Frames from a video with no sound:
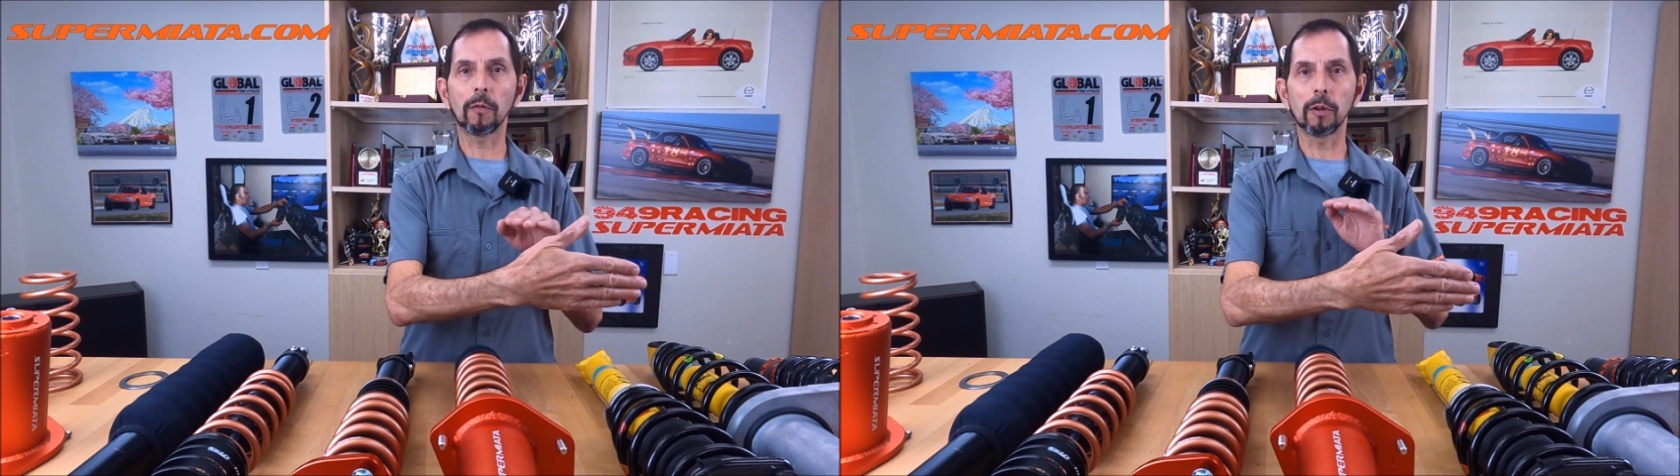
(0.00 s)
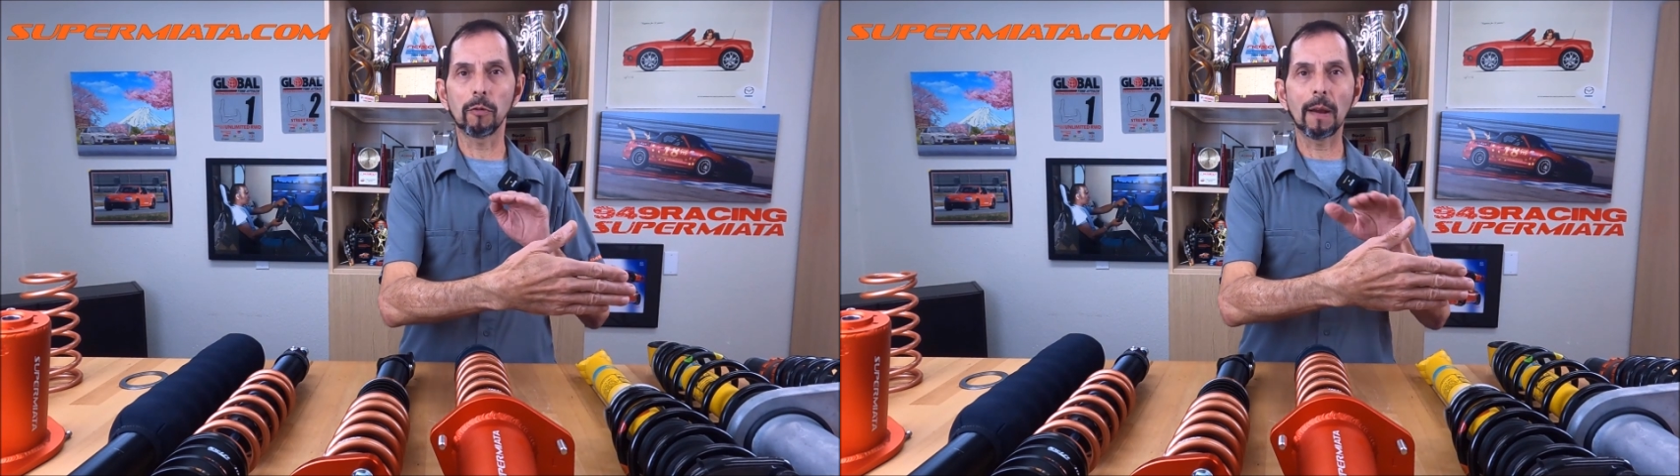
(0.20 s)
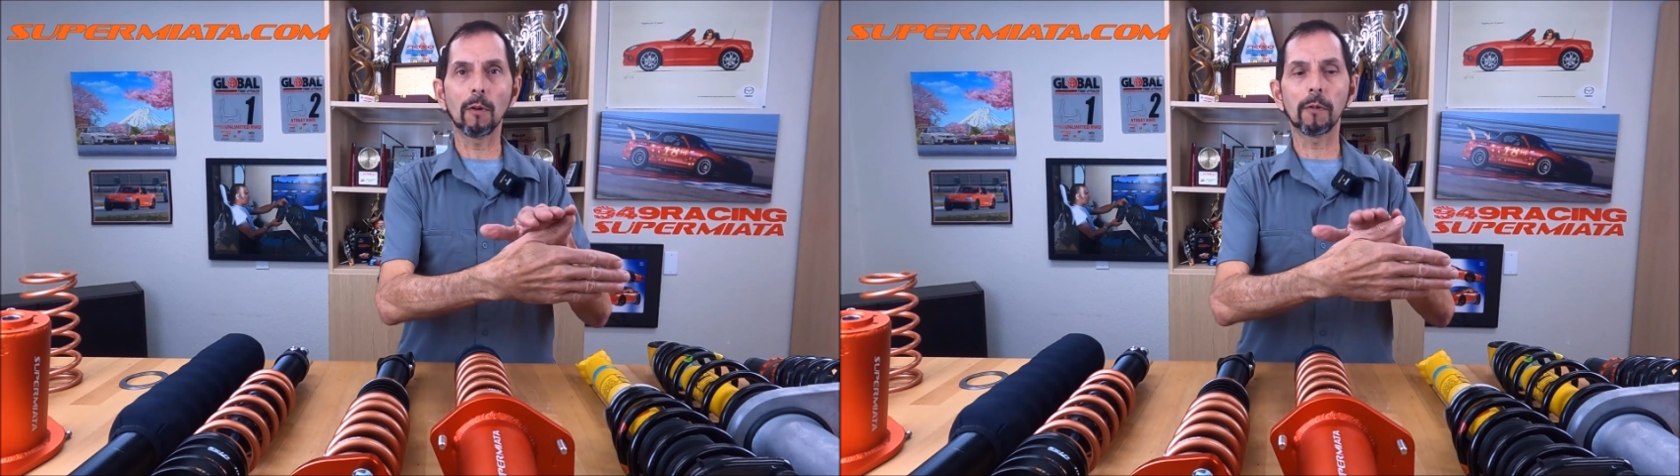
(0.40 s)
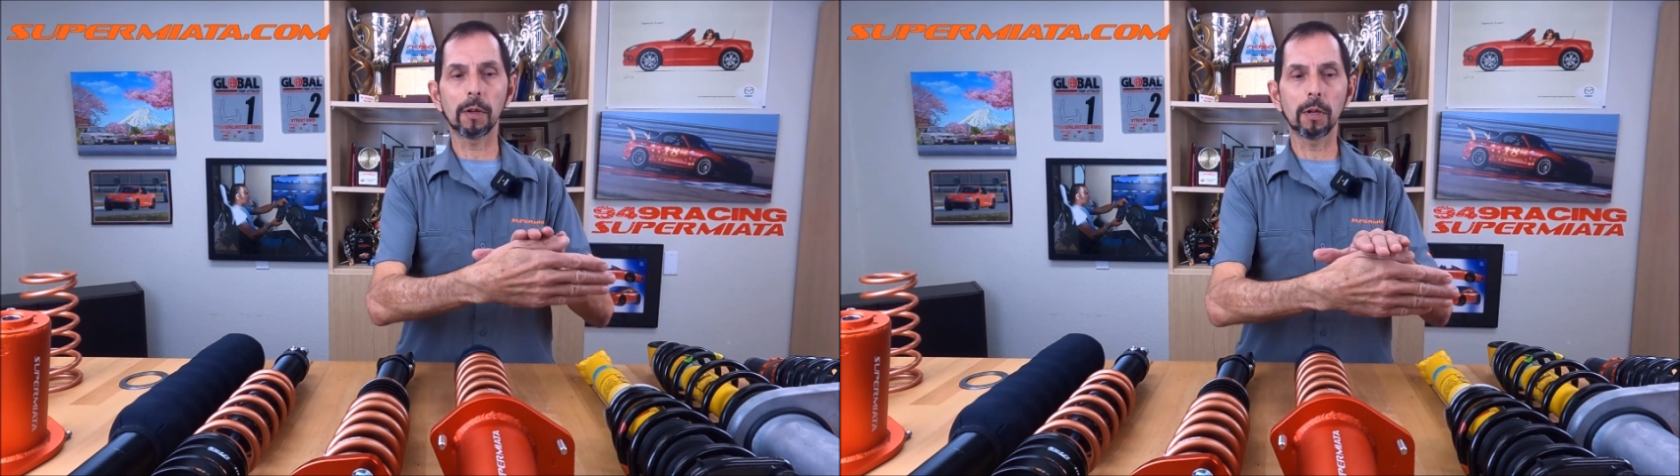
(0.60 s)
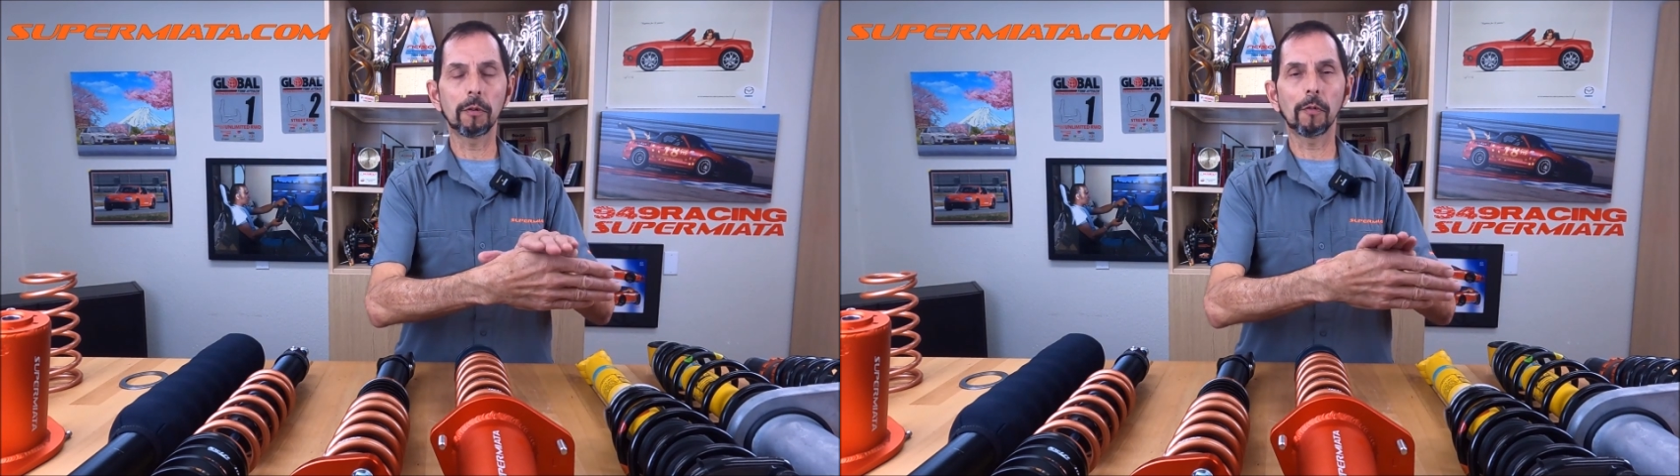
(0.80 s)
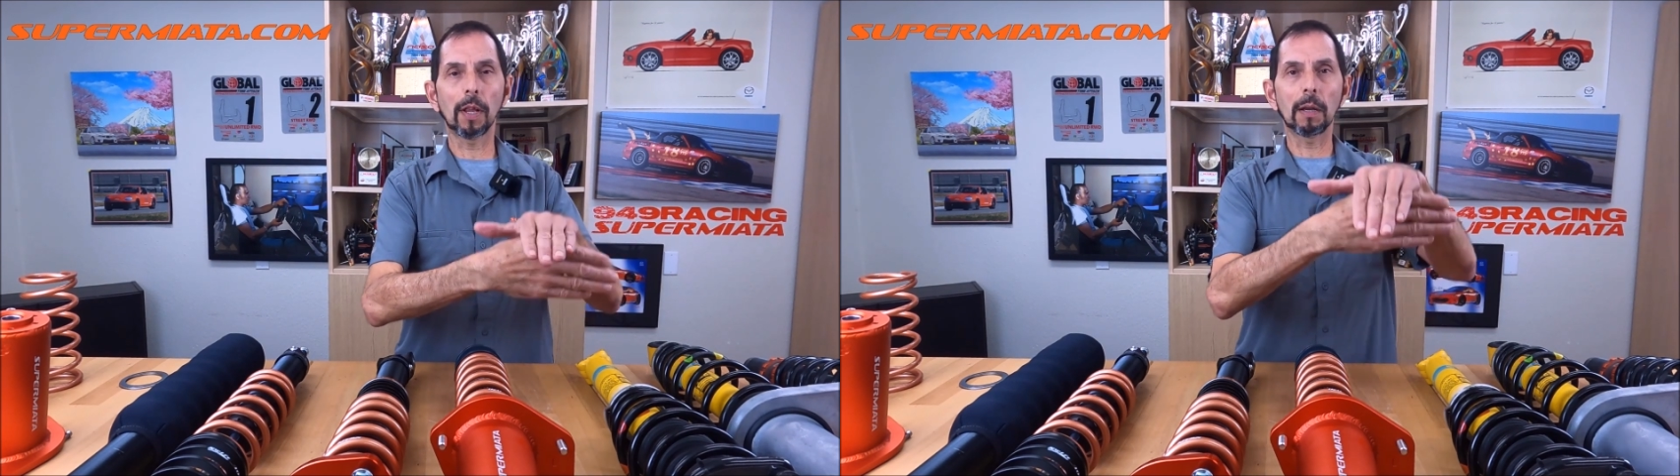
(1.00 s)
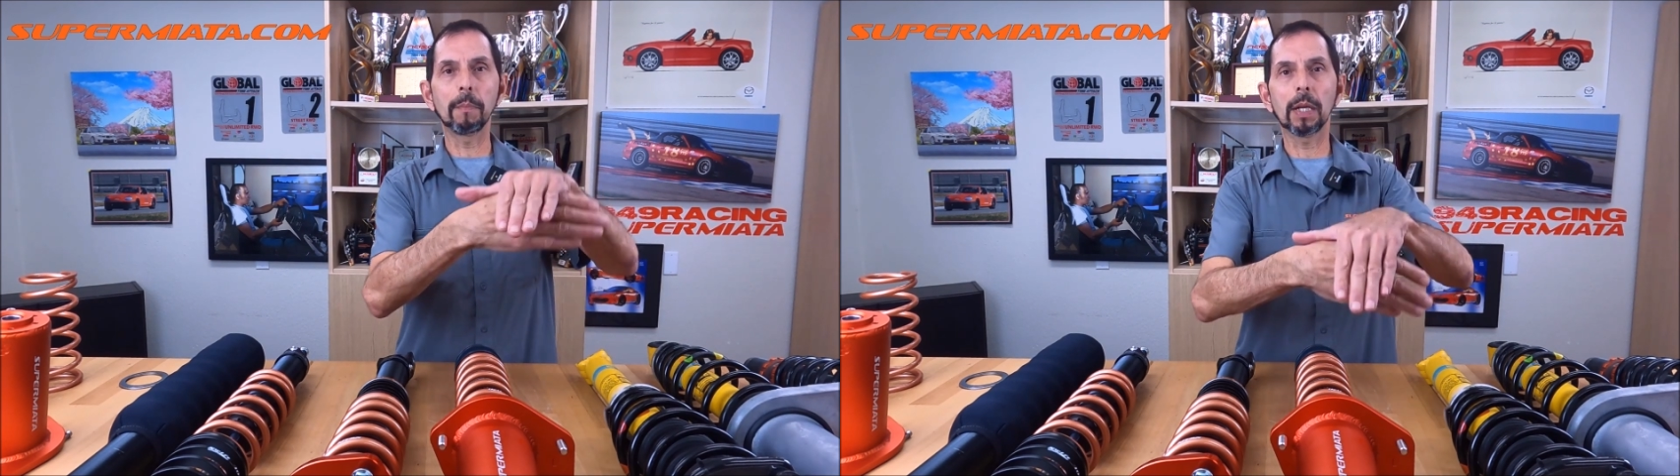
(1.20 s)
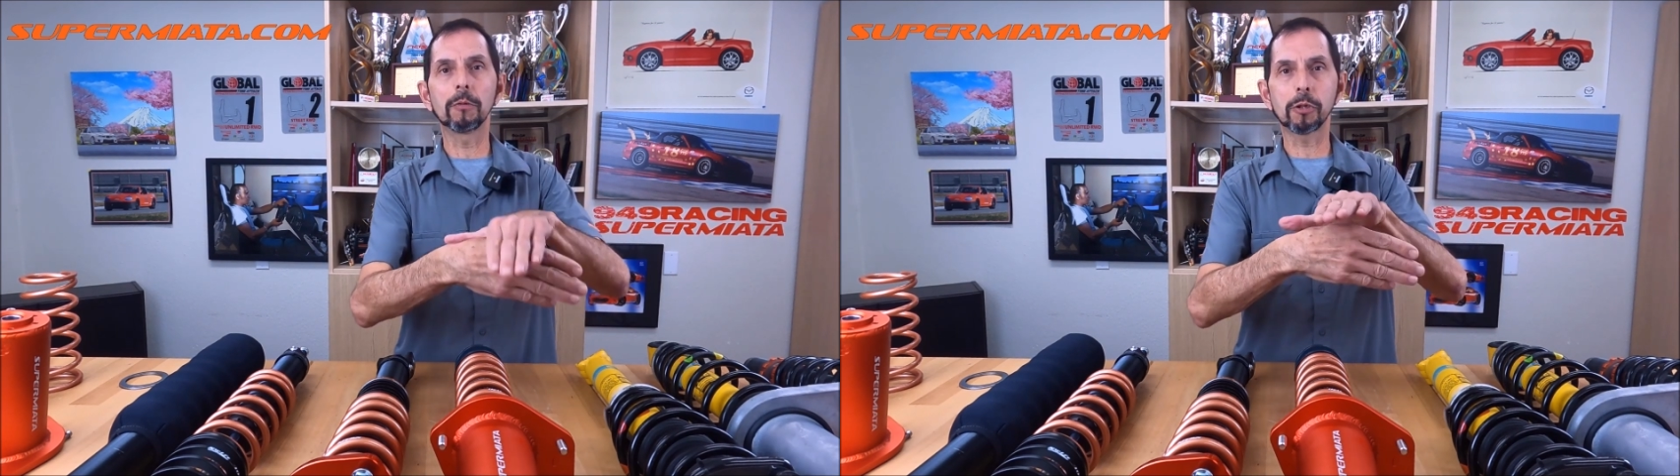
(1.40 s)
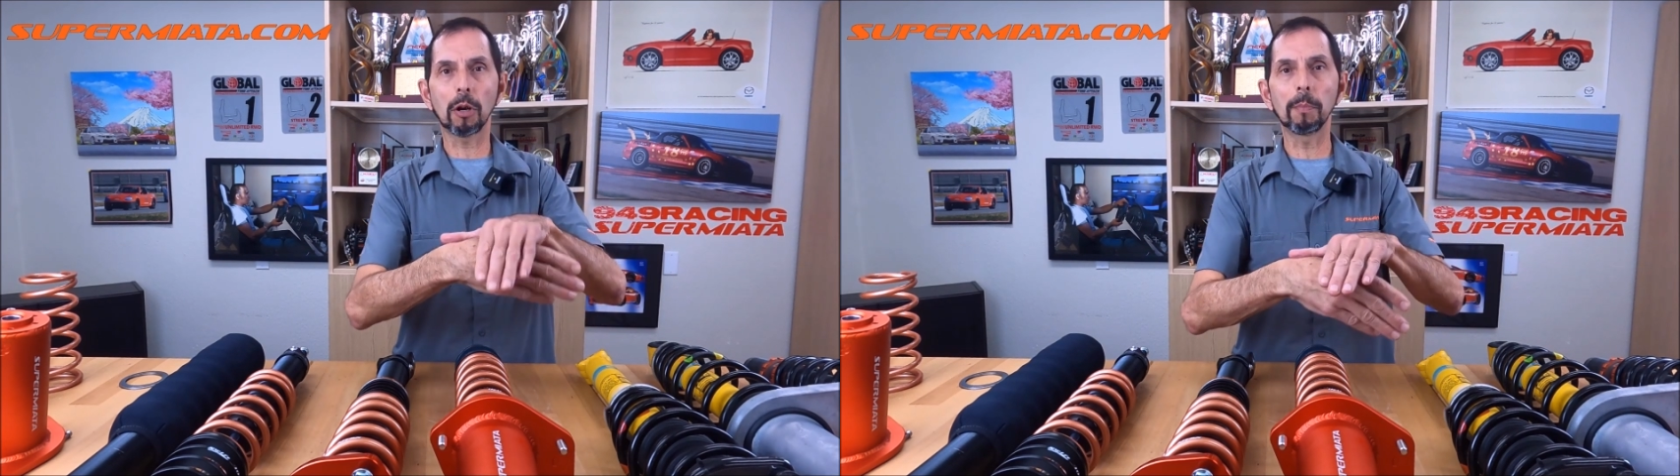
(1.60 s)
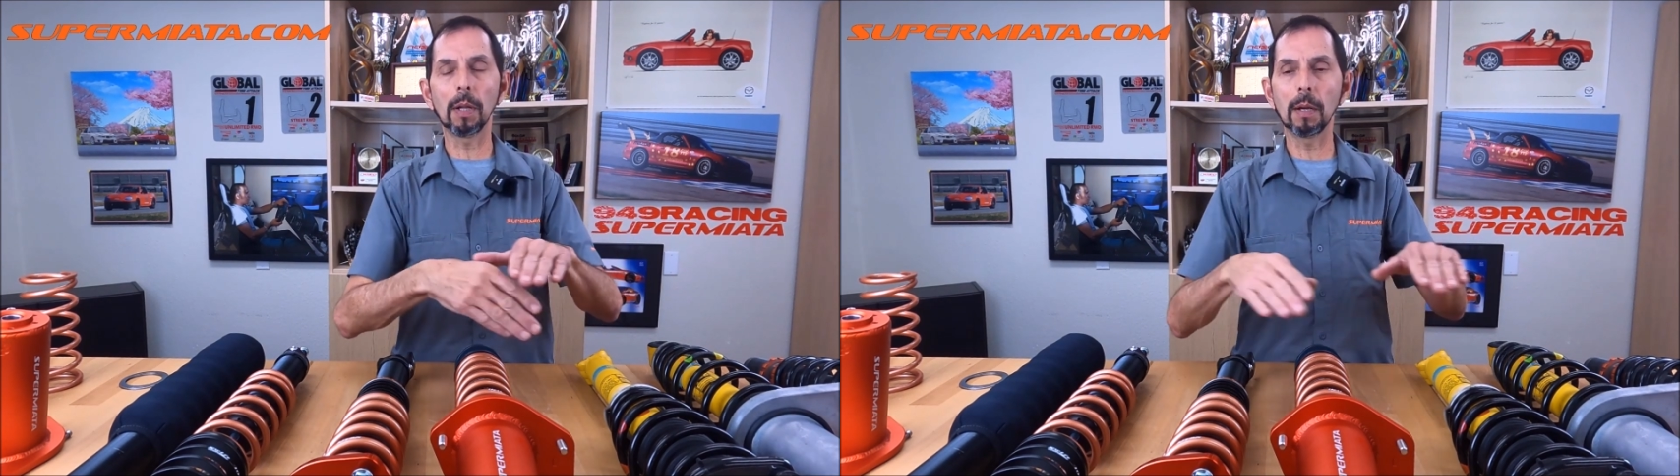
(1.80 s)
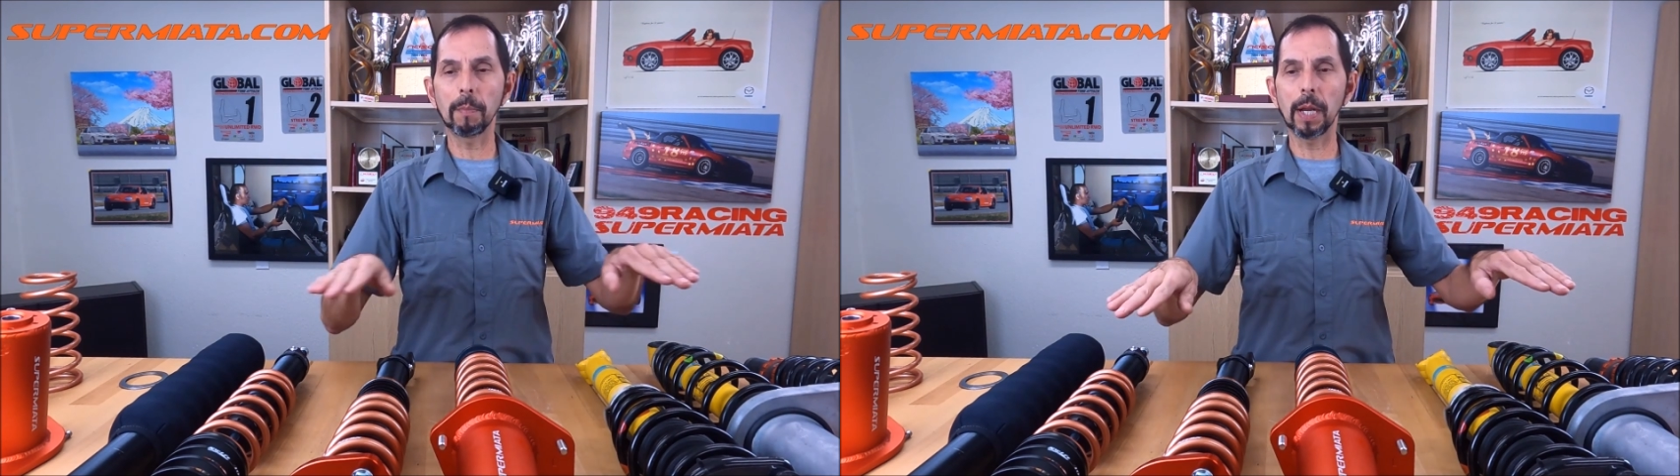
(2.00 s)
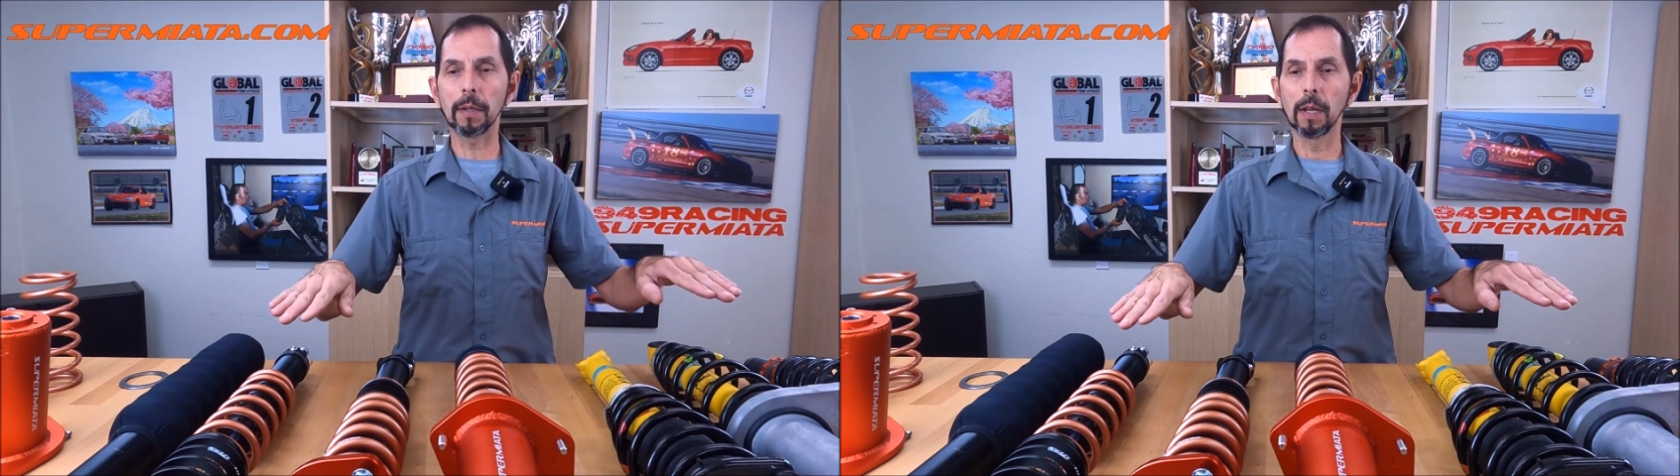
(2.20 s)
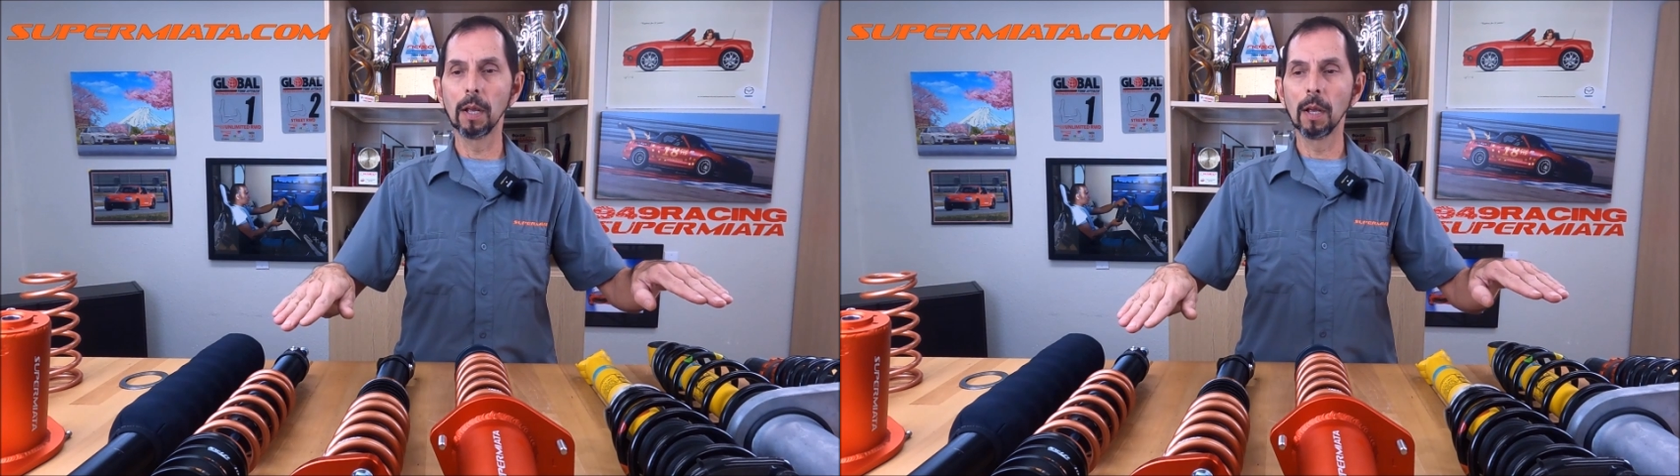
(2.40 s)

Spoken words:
So you drive over it and there's a big sharp lump, and